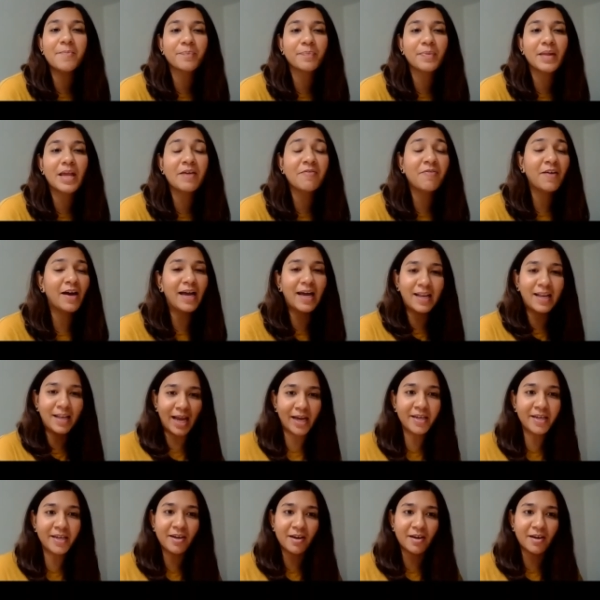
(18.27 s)
If I had
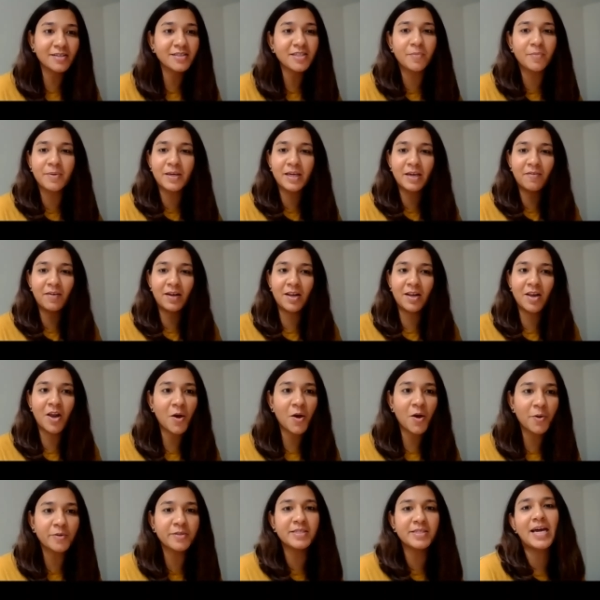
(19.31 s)
lanyards, I'd be giving
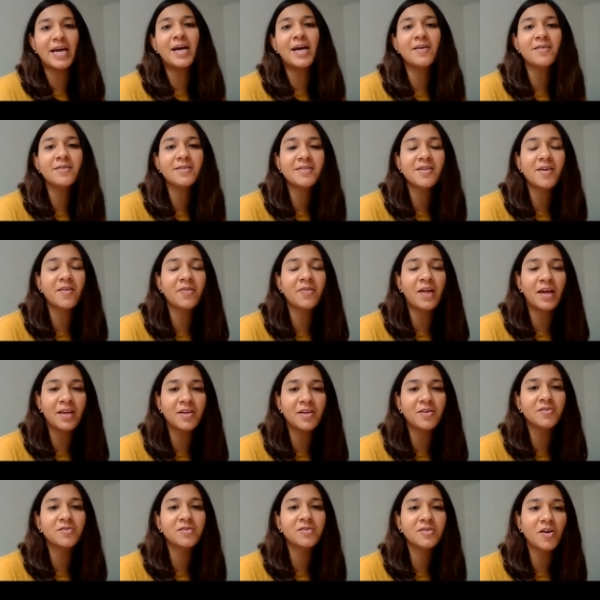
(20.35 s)
loads out. So
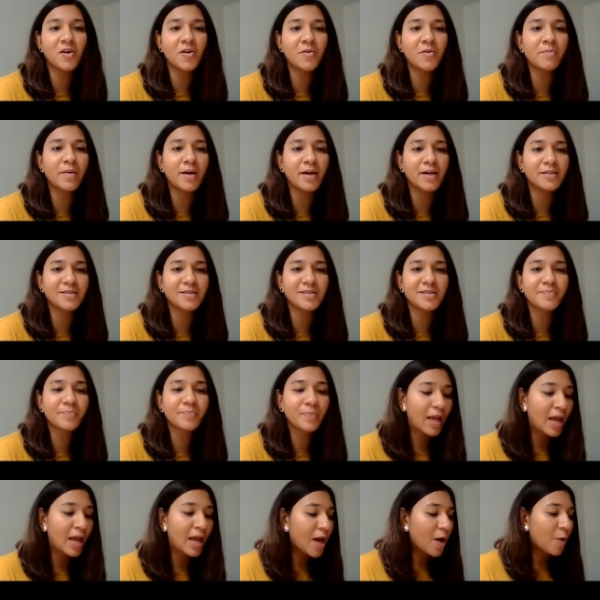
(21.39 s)
thank you so much.
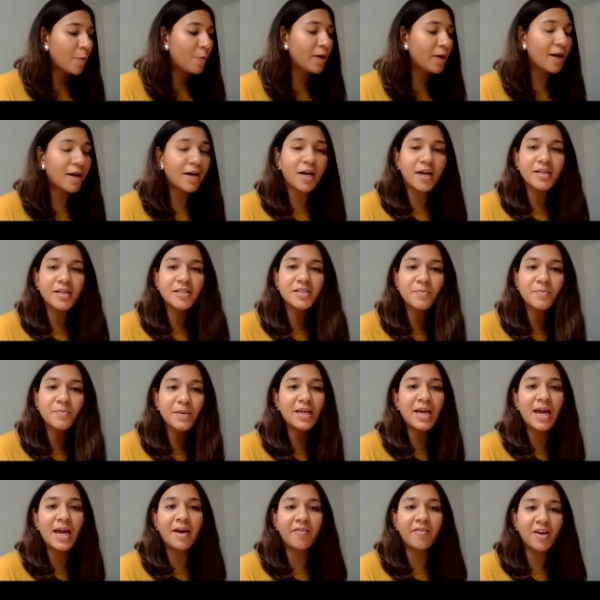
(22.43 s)
We are going to be
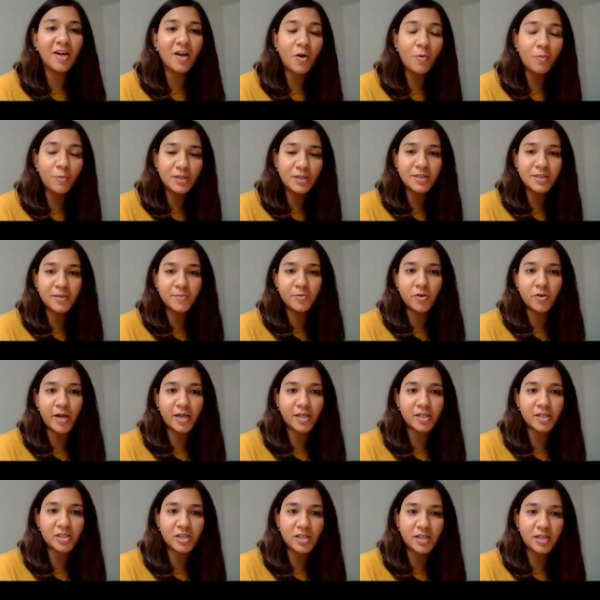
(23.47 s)
carrying on with
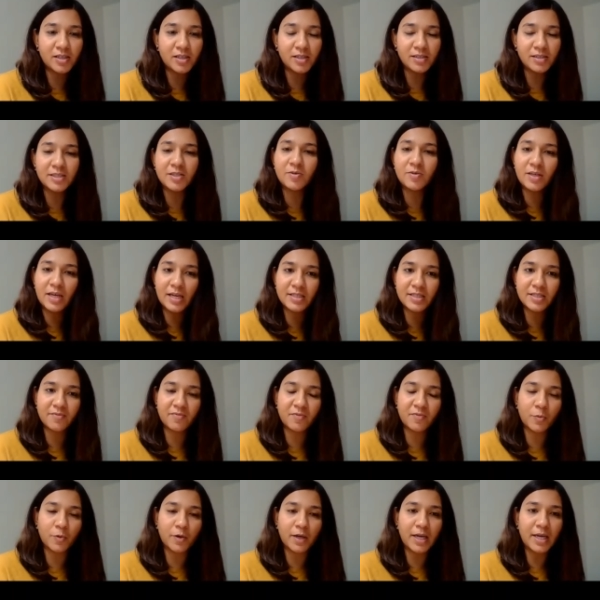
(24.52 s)
subtraction until the end of
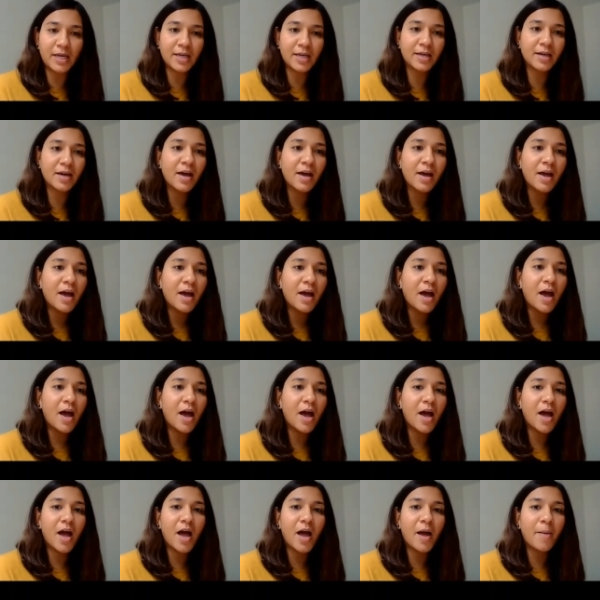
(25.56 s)
the week.
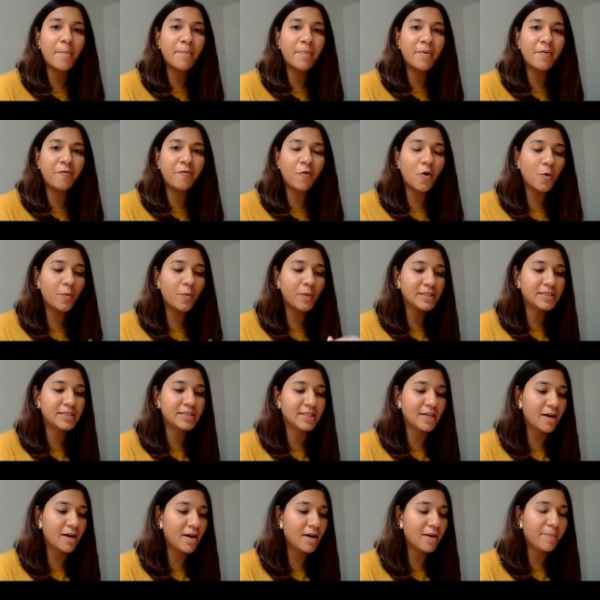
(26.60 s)
Before we
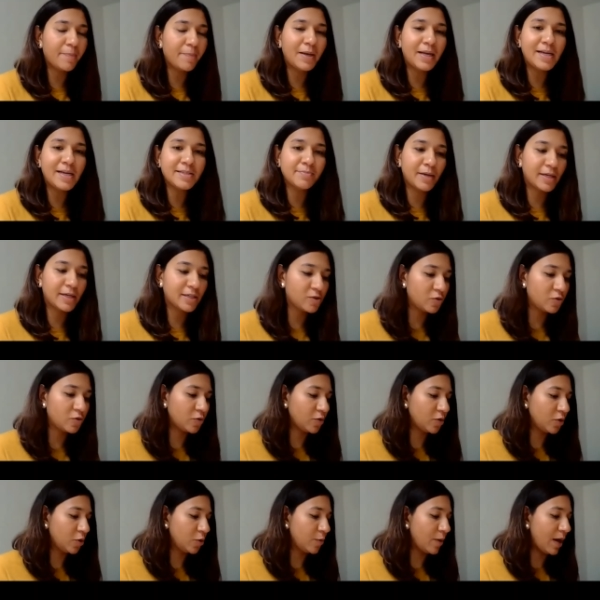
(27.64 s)
start, please make
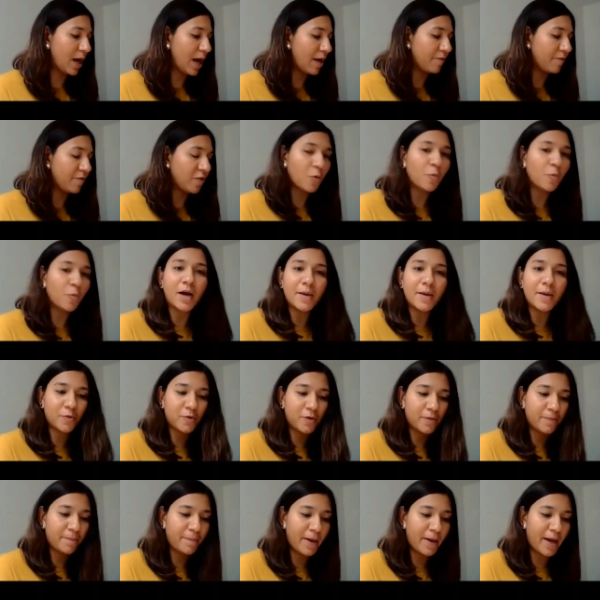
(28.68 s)
sure you have your
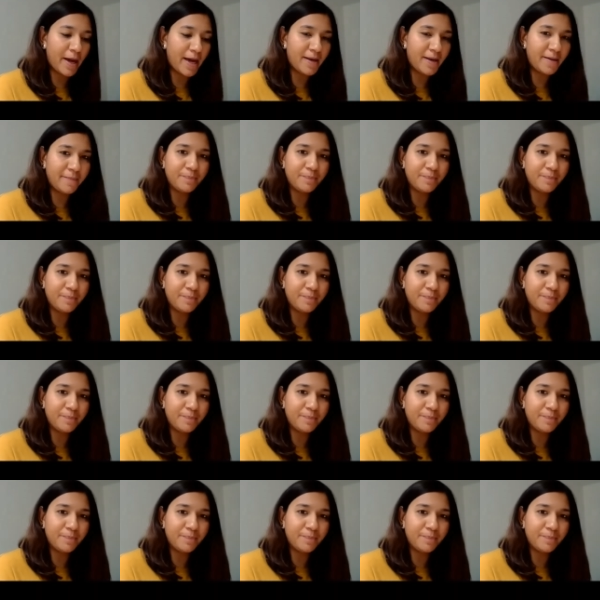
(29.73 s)
whiteboard and pen,